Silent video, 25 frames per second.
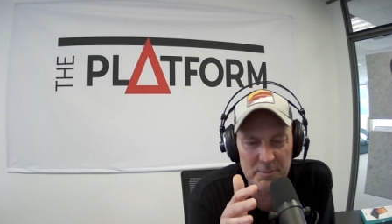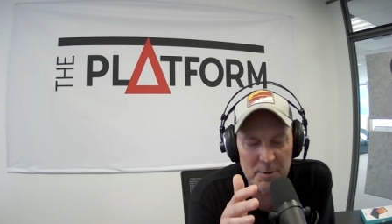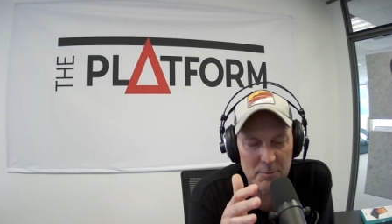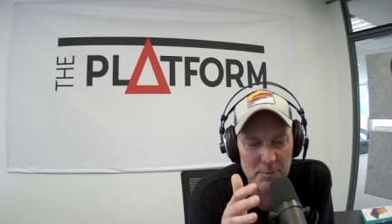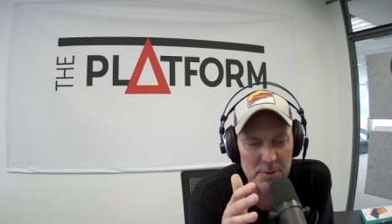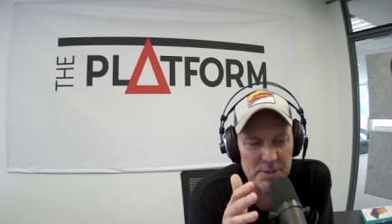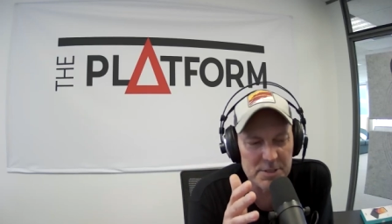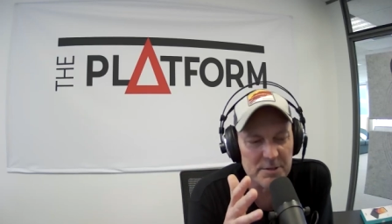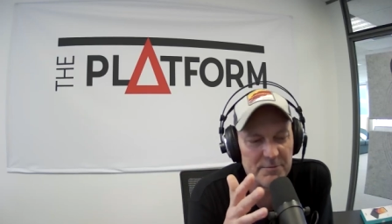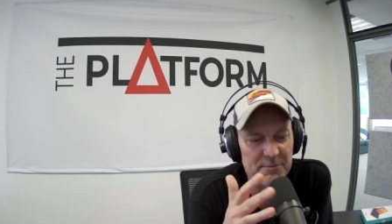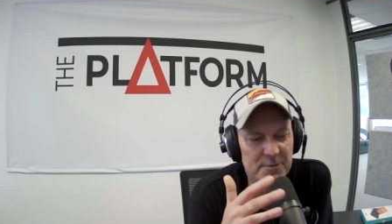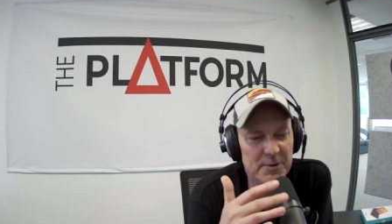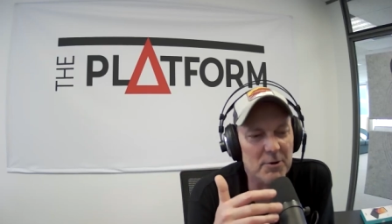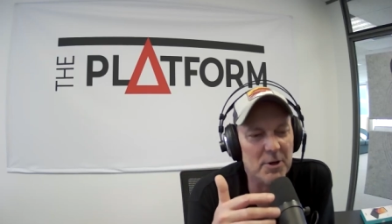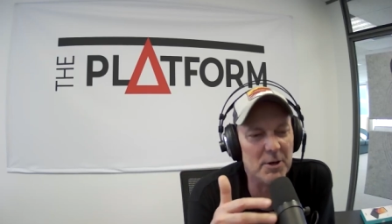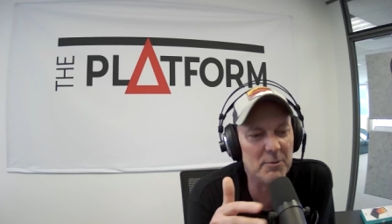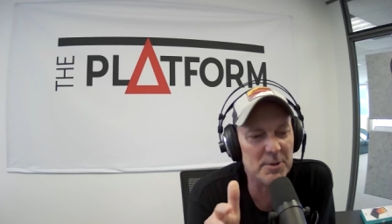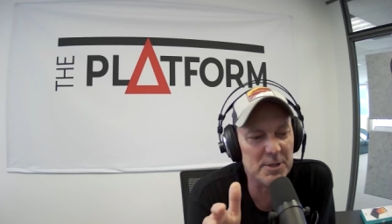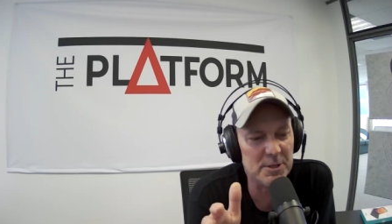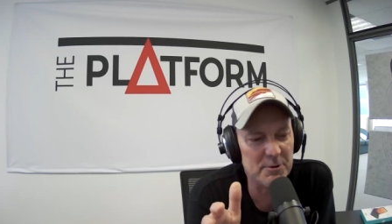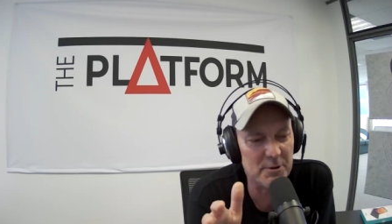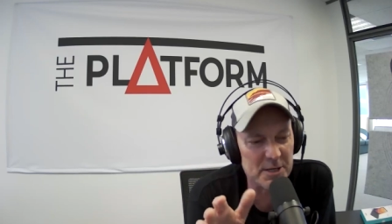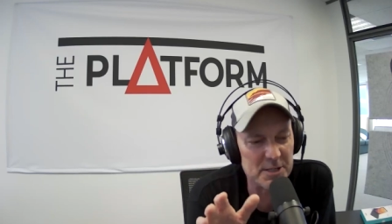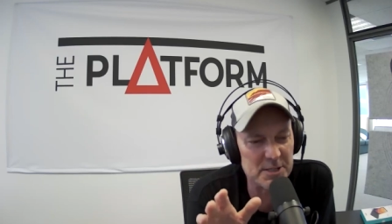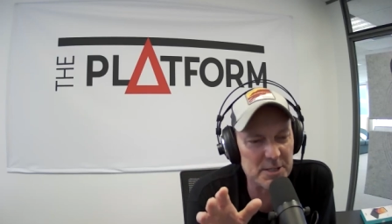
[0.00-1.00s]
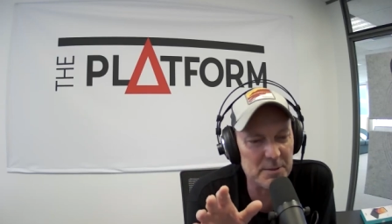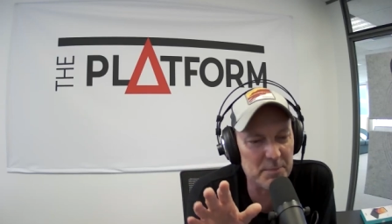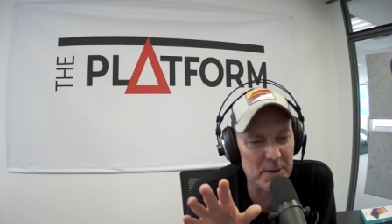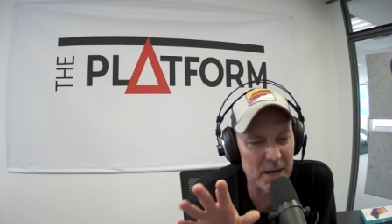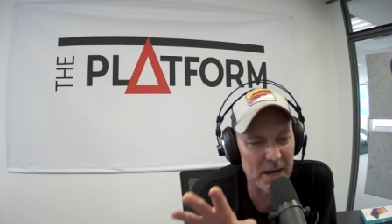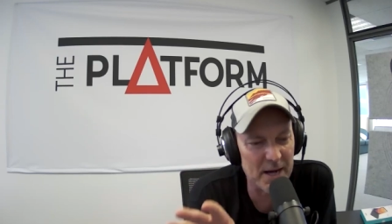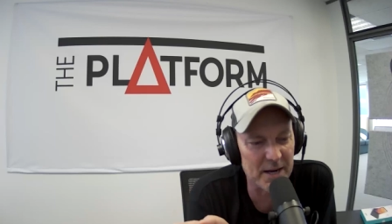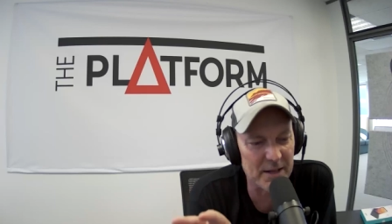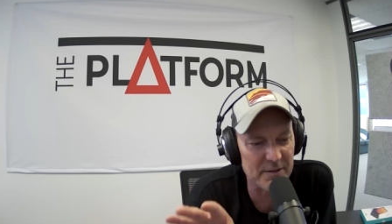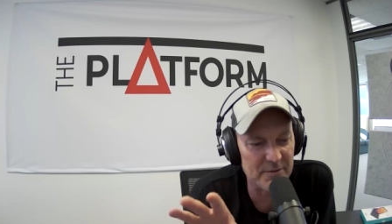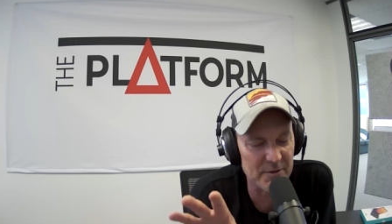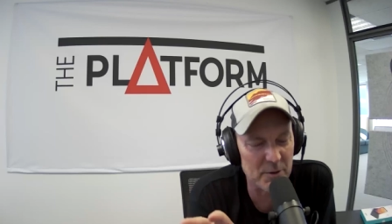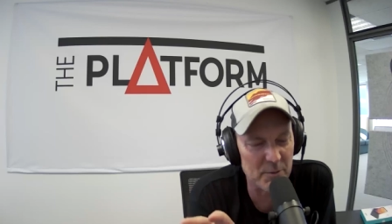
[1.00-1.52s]
but what does it feel like when you're actually
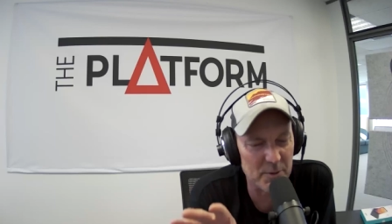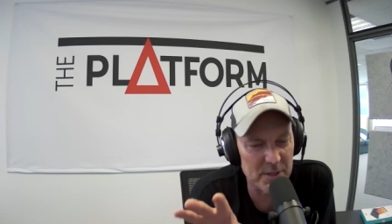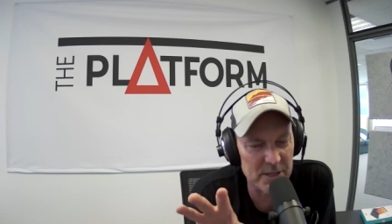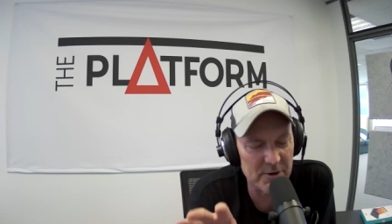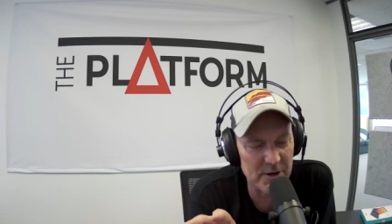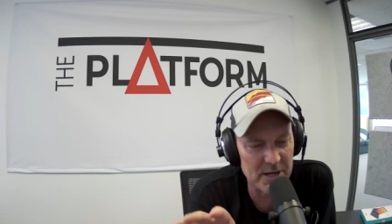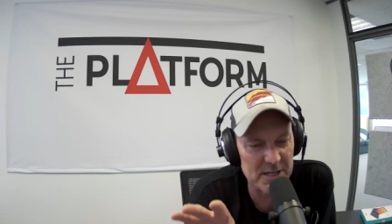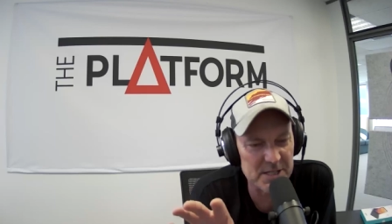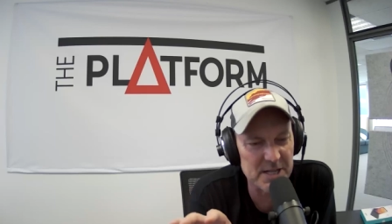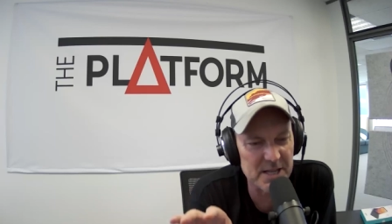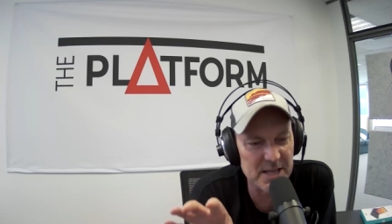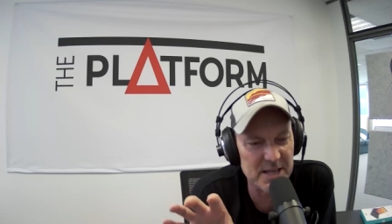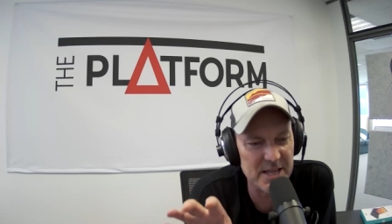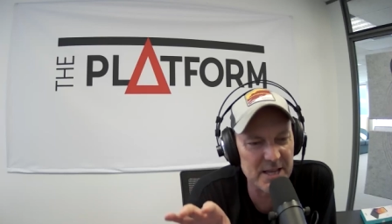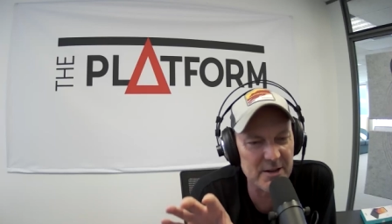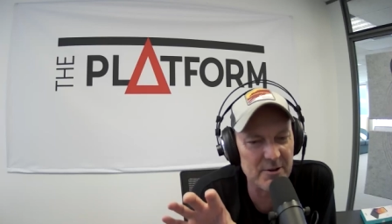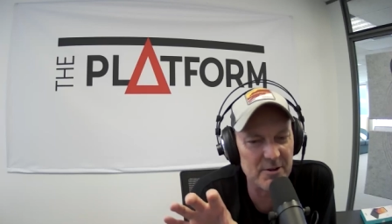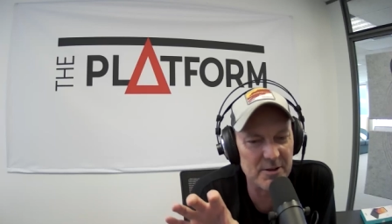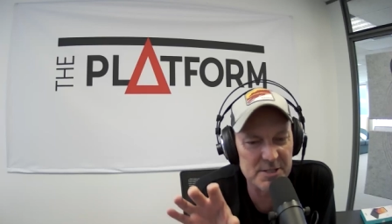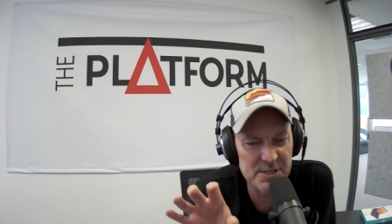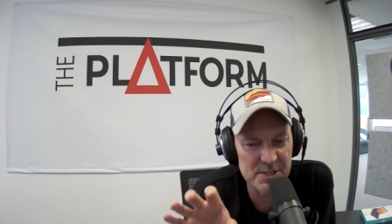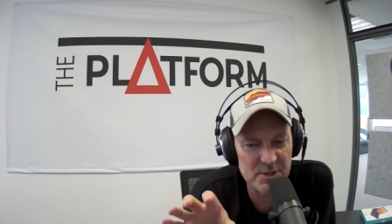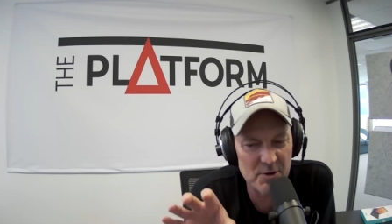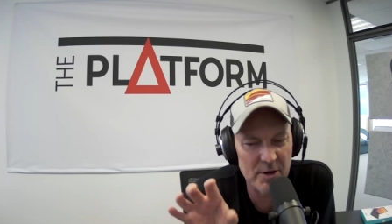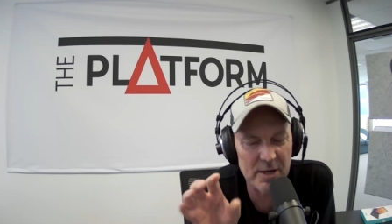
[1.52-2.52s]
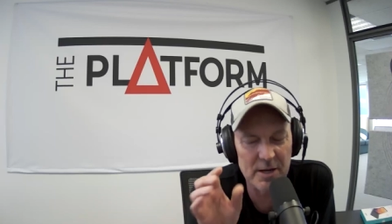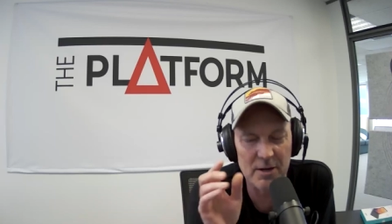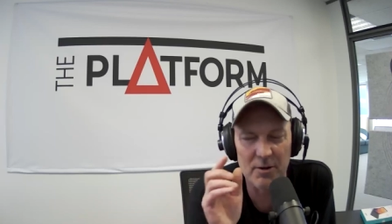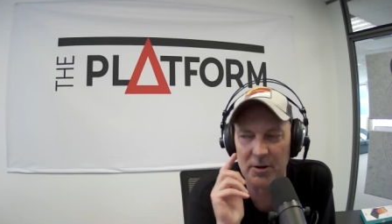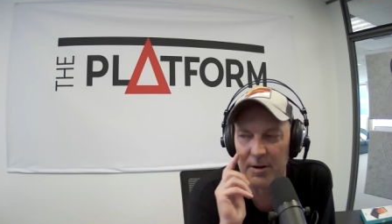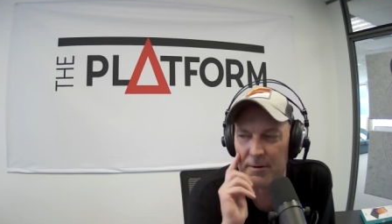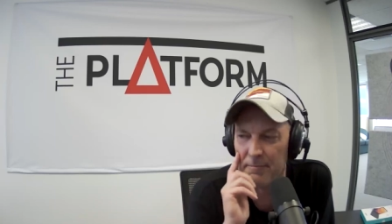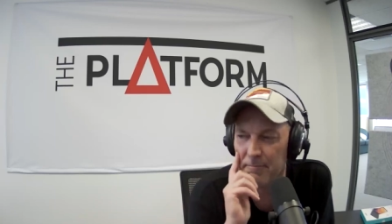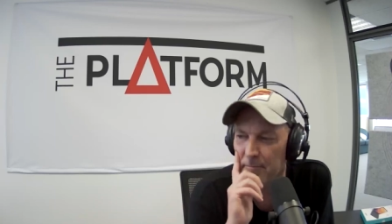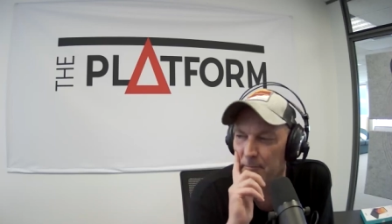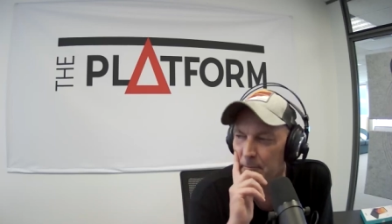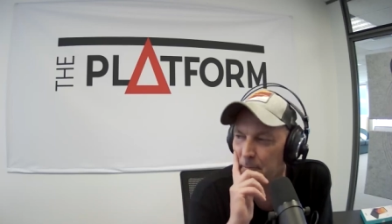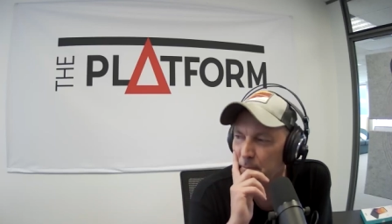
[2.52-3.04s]
part of it? When you're actually there at
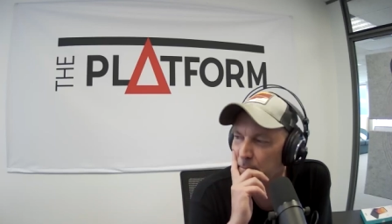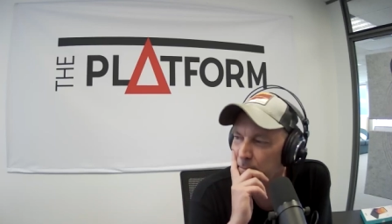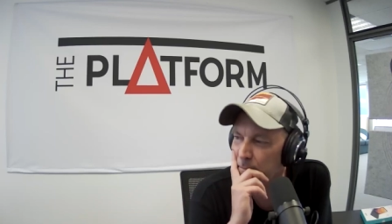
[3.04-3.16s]
sideline?